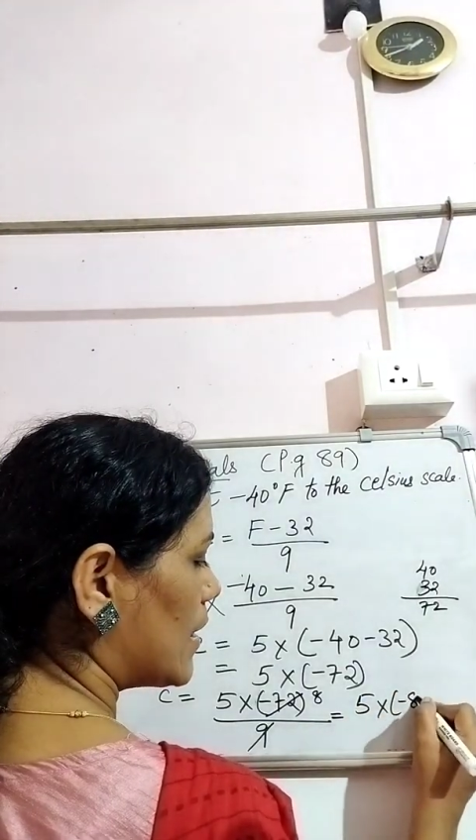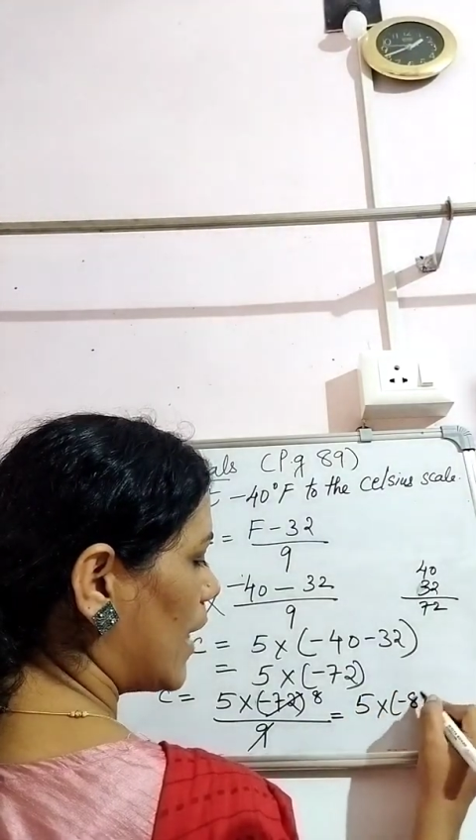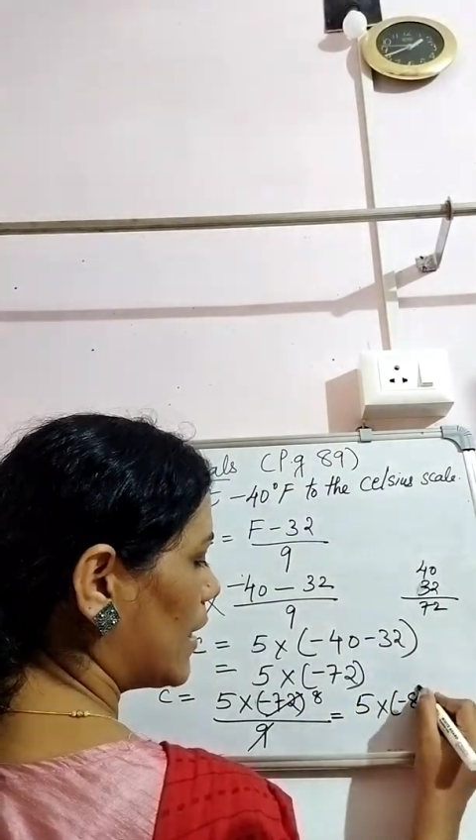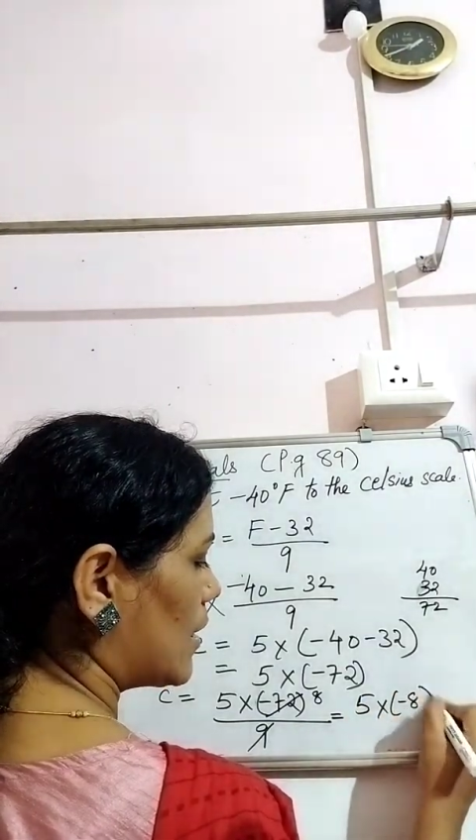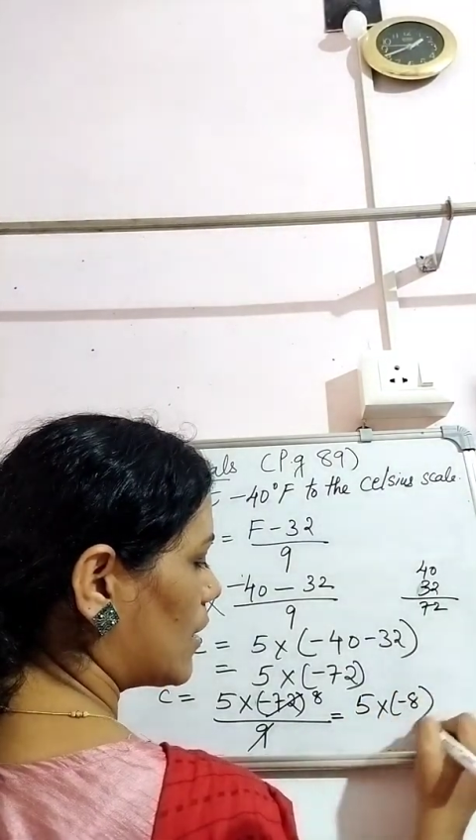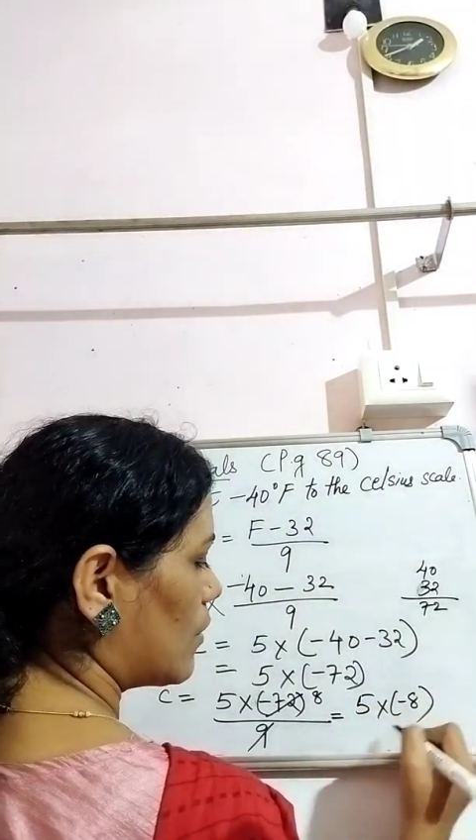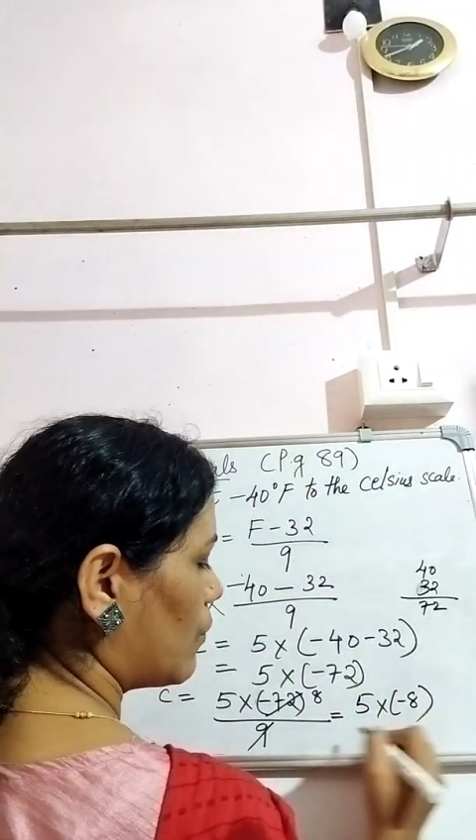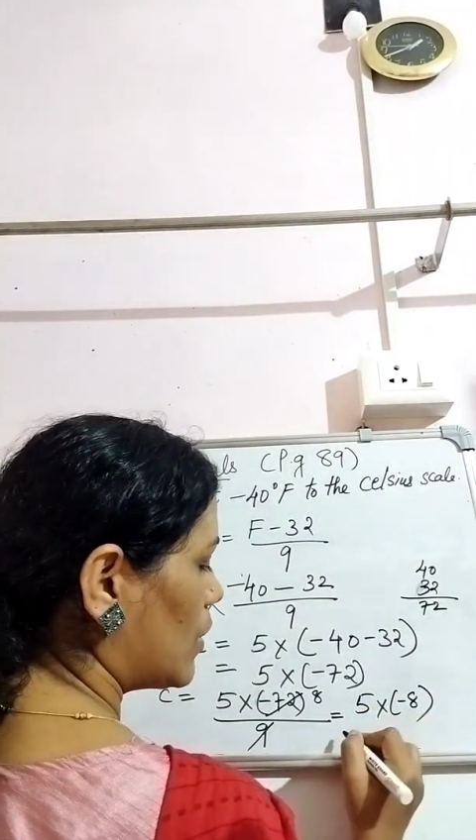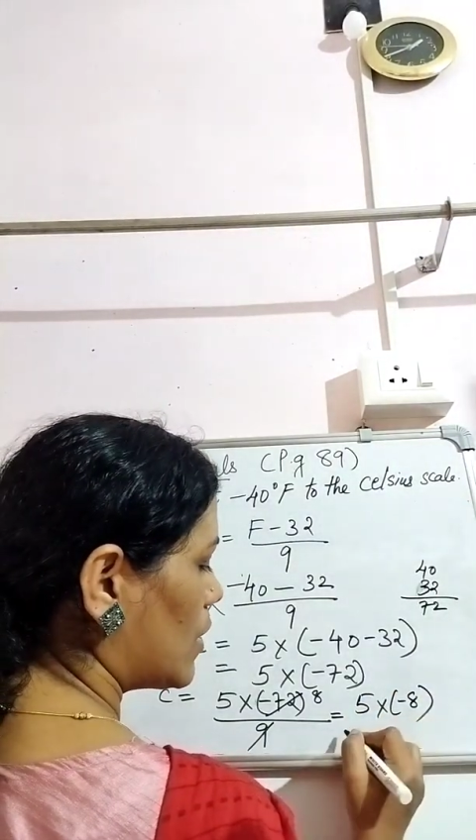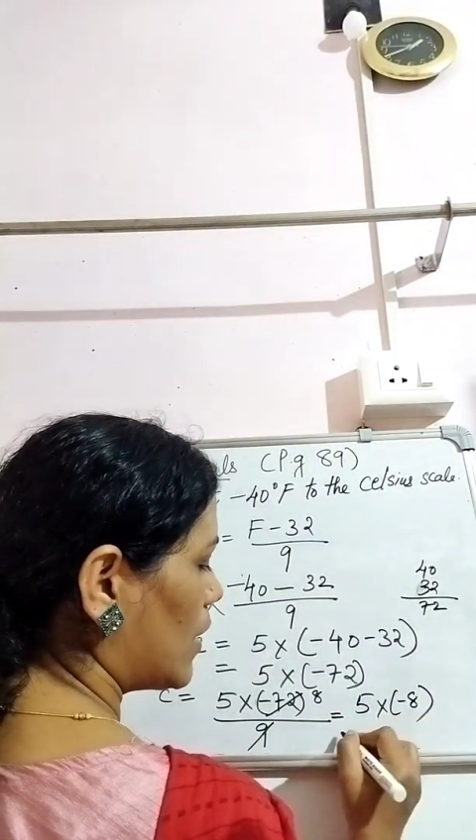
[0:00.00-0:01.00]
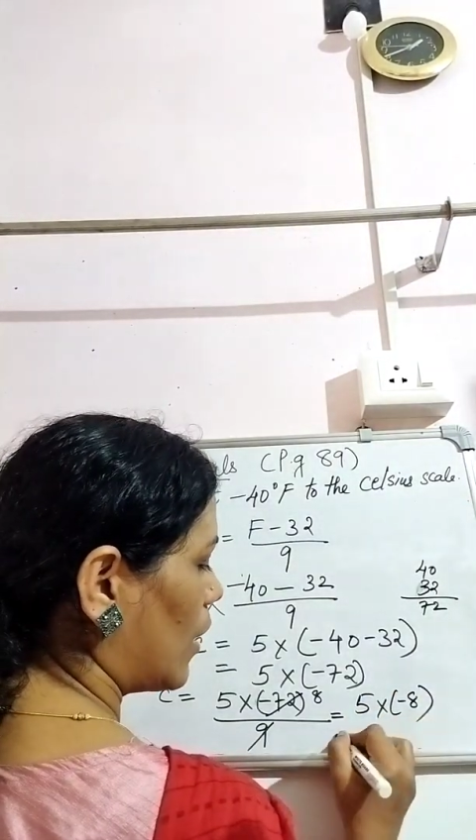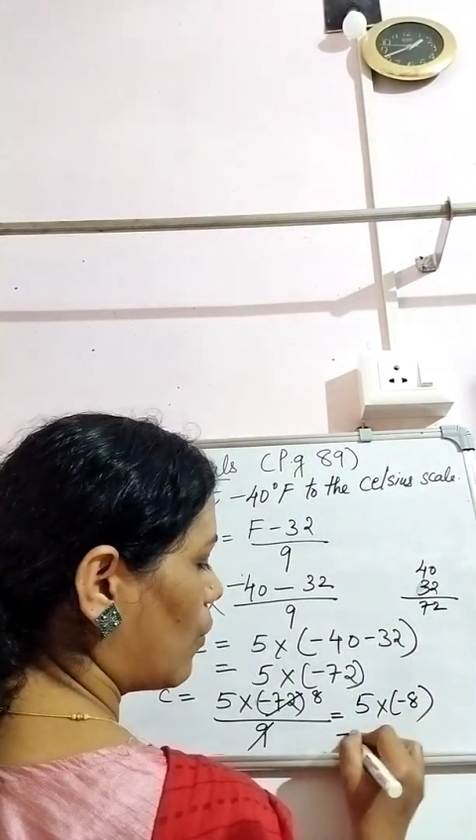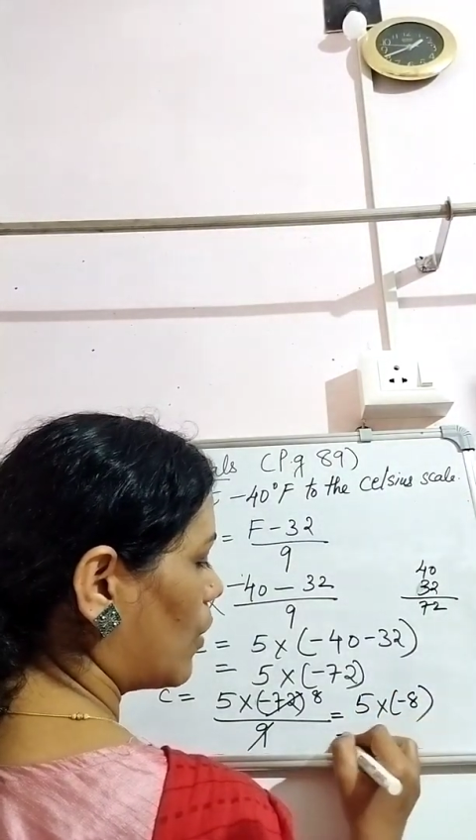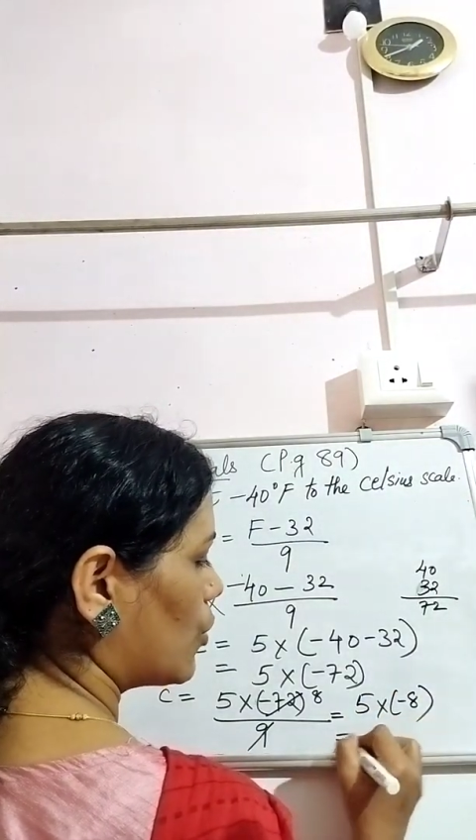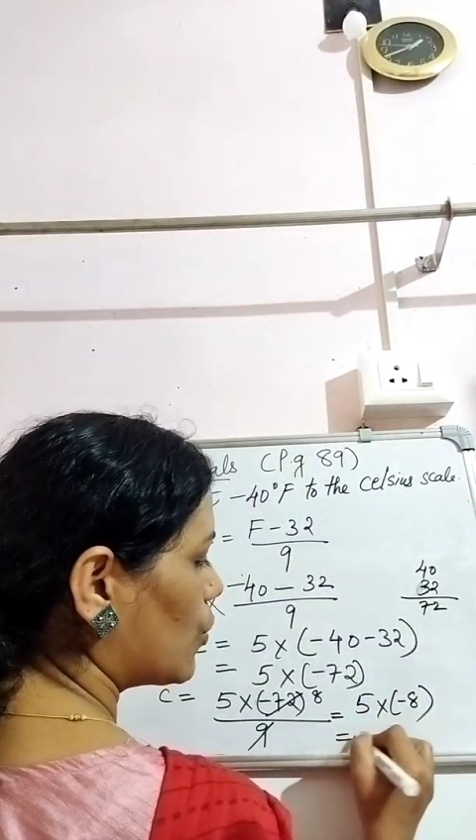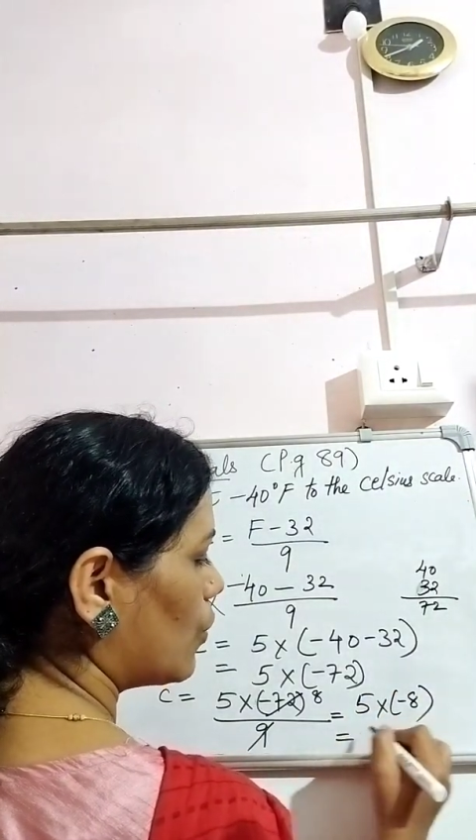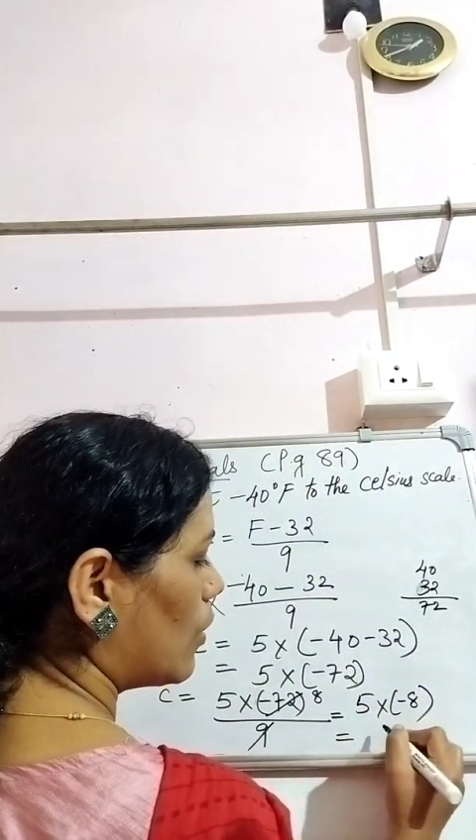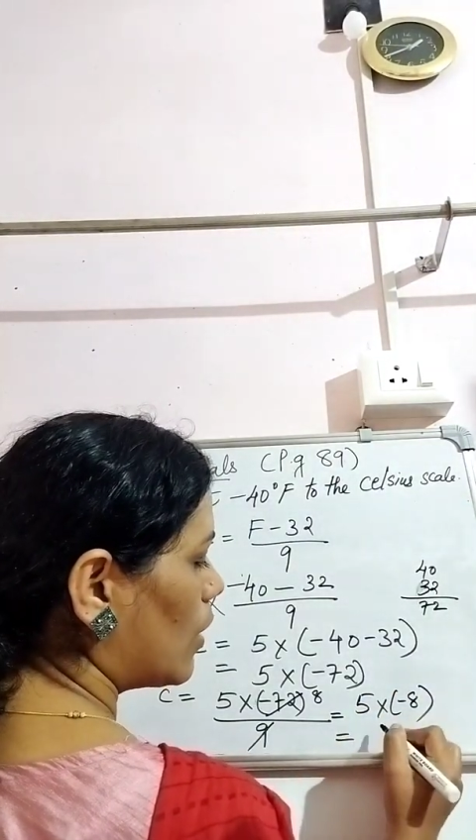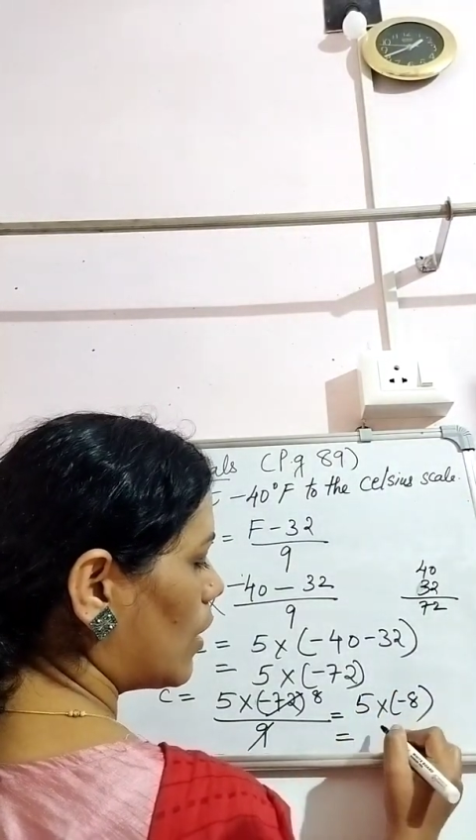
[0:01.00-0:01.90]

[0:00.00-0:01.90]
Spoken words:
8, which is equal to